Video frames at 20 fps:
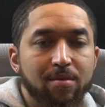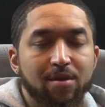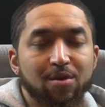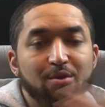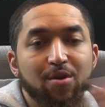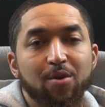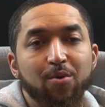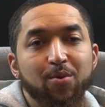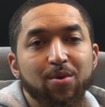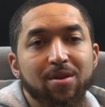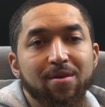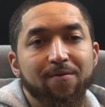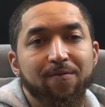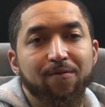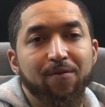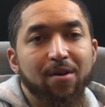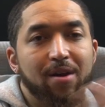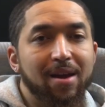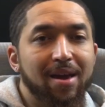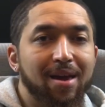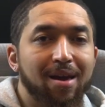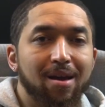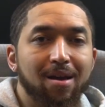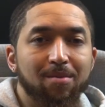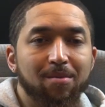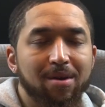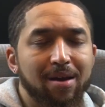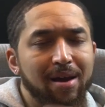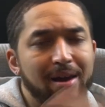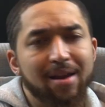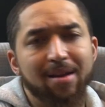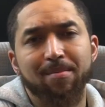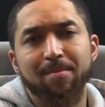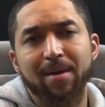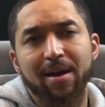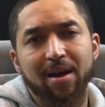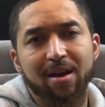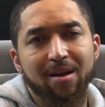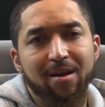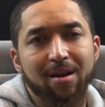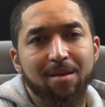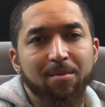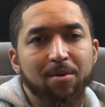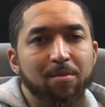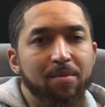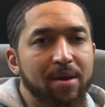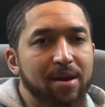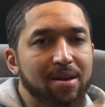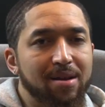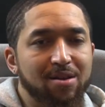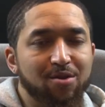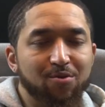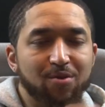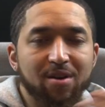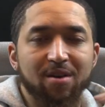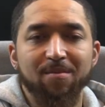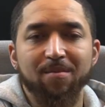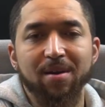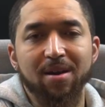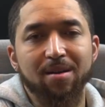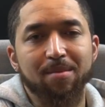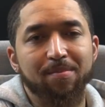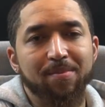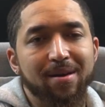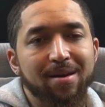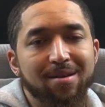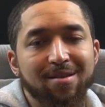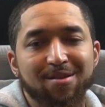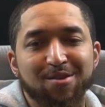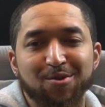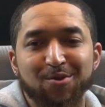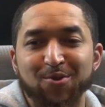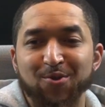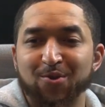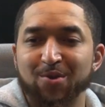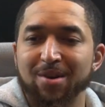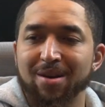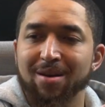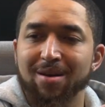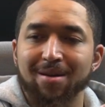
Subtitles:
With the front camera and the back camera being a 12 megapixel,